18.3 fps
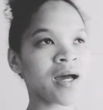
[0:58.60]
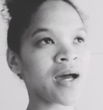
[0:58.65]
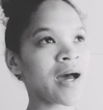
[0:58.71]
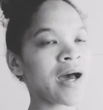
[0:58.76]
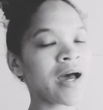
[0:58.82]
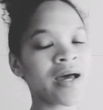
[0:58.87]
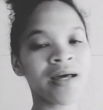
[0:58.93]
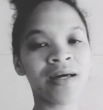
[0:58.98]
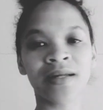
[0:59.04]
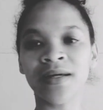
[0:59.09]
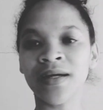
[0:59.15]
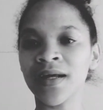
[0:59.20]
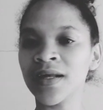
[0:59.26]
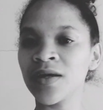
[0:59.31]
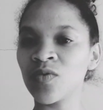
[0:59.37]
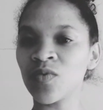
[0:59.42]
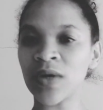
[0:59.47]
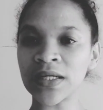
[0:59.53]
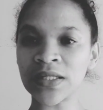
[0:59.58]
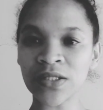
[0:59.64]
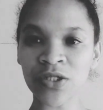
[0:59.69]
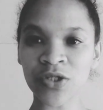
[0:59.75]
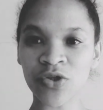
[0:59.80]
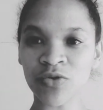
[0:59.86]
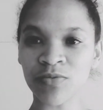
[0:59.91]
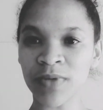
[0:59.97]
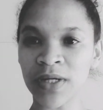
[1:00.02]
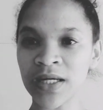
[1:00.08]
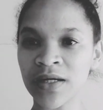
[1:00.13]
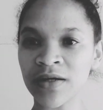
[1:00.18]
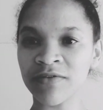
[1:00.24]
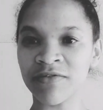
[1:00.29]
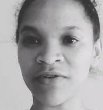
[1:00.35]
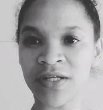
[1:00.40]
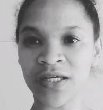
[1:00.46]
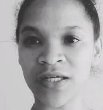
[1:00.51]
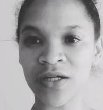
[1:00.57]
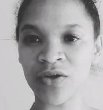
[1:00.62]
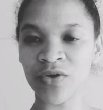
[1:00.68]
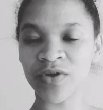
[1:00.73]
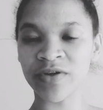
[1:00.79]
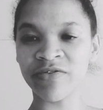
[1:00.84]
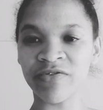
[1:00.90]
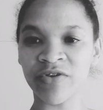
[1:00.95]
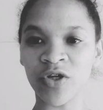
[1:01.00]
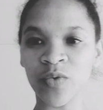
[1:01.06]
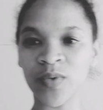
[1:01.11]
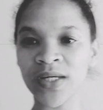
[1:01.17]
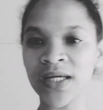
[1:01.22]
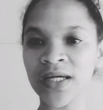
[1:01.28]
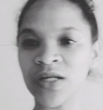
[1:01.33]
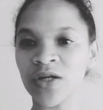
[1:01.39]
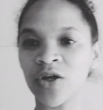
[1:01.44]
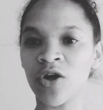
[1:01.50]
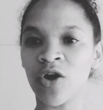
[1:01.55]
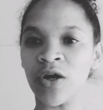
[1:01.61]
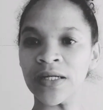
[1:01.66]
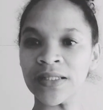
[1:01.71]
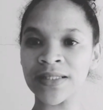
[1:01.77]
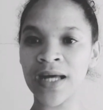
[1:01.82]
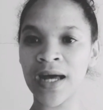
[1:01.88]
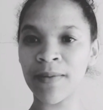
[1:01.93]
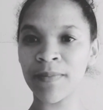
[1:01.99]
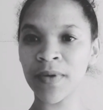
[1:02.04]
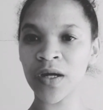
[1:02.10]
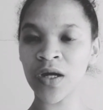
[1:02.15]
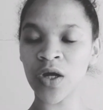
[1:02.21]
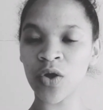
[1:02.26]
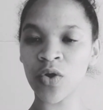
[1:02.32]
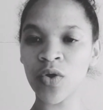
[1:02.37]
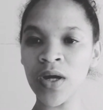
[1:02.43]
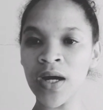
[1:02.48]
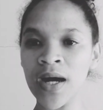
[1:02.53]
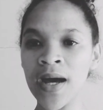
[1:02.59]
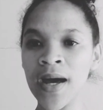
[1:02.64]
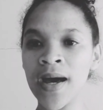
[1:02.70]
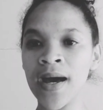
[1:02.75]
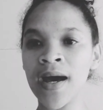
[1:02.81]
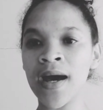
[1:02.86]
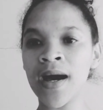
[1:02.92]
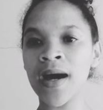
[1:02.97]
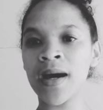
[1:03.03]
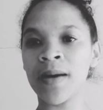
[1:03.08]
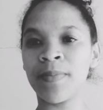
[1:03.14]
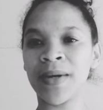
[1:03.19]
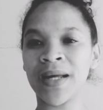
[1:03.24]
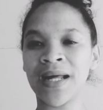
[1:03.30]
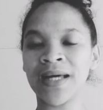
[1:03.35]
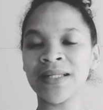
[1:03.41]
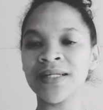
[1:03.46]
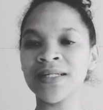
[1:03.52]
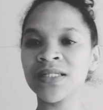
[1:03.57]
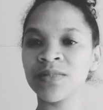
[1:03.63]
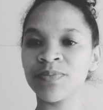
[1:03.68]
I really wanted to make a video reviewing it a long time ago. But I did